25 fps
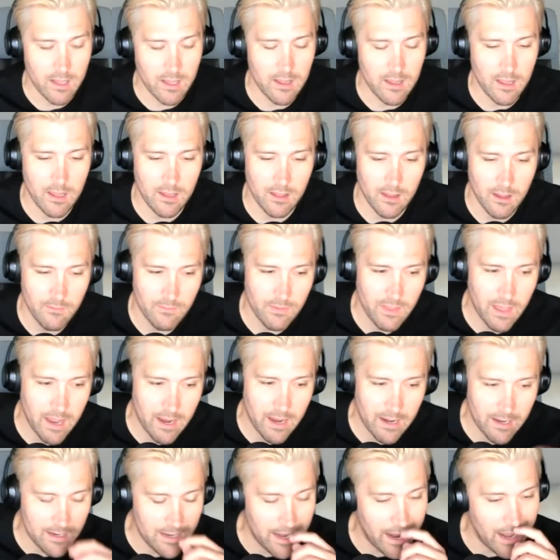I love
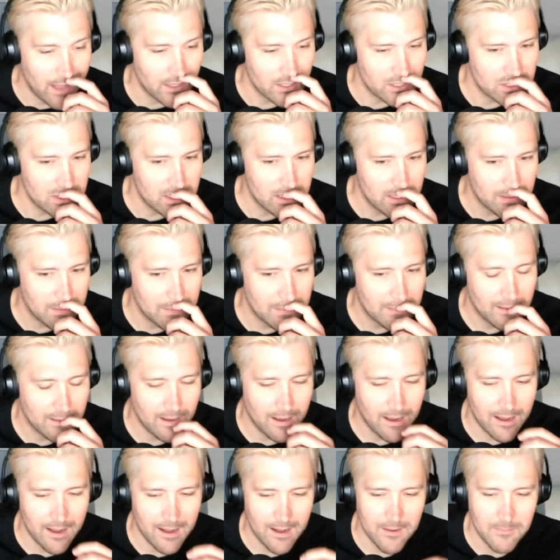that analogy.
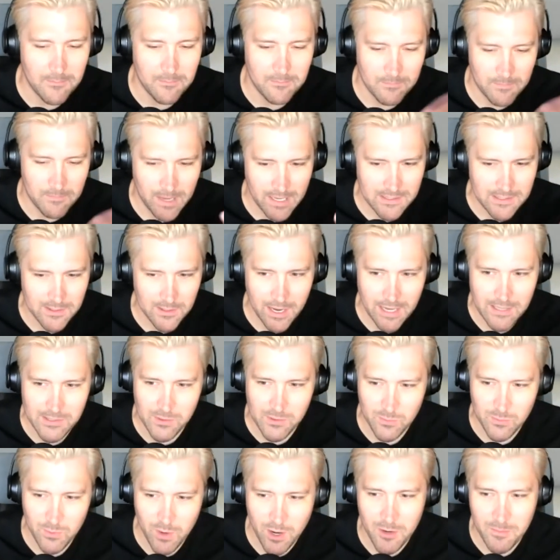As
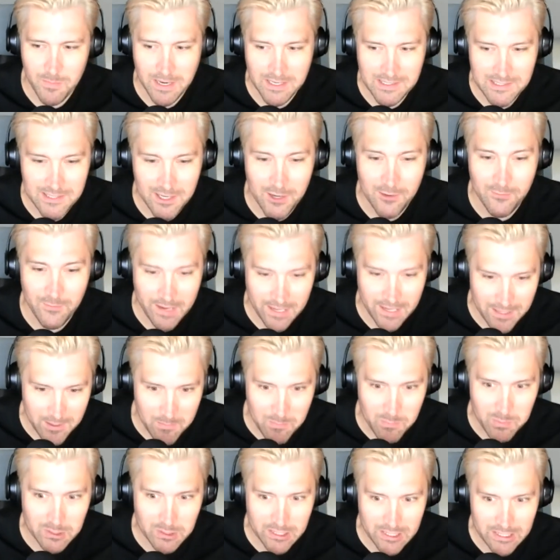a runner myself, I
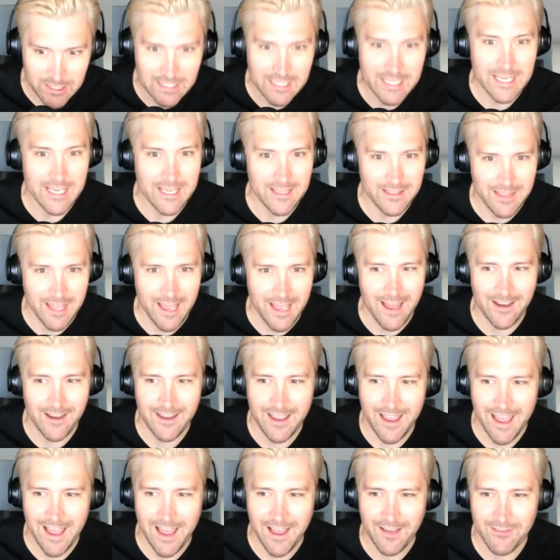completely get that,
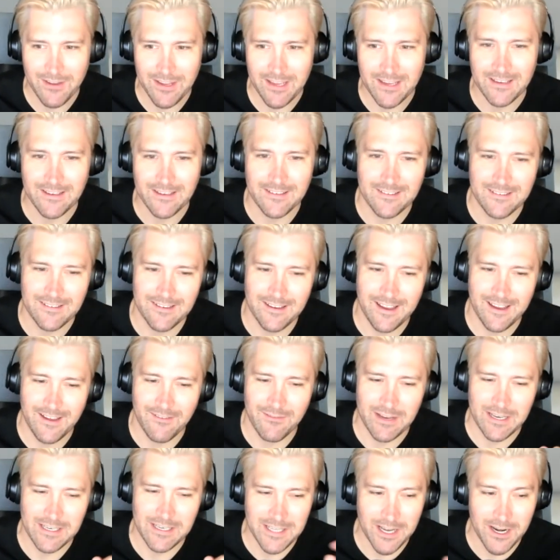having
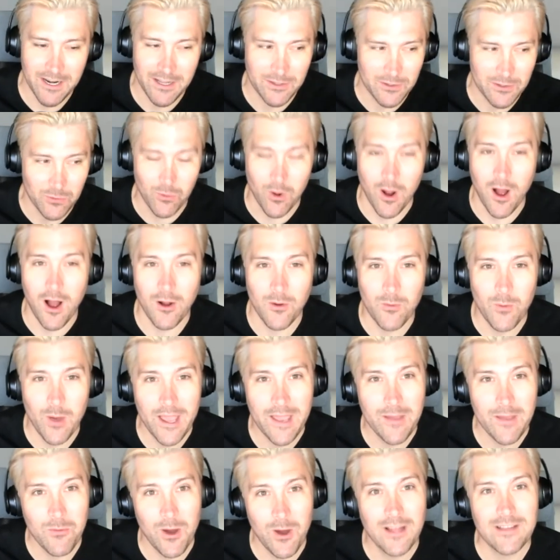done it the wrong
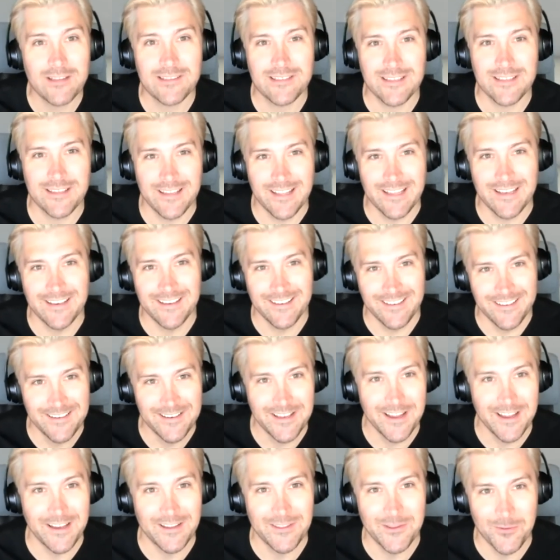way once and then
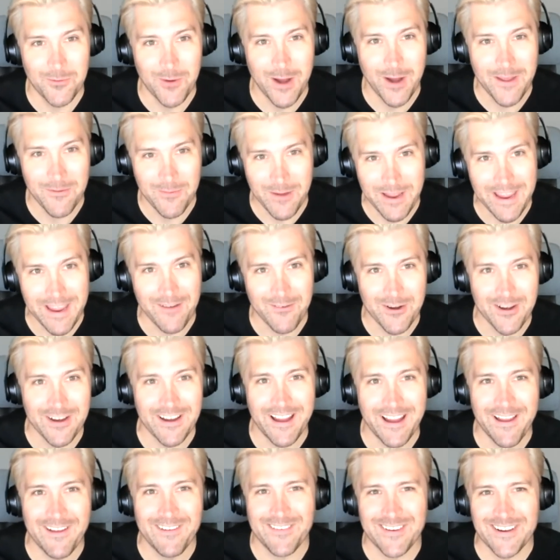done it the right way
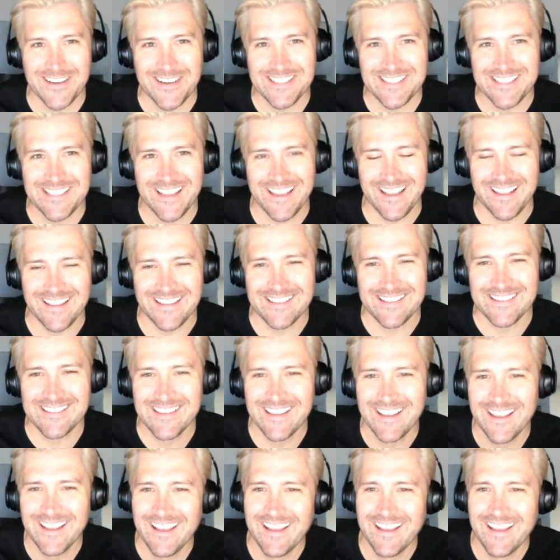ever since.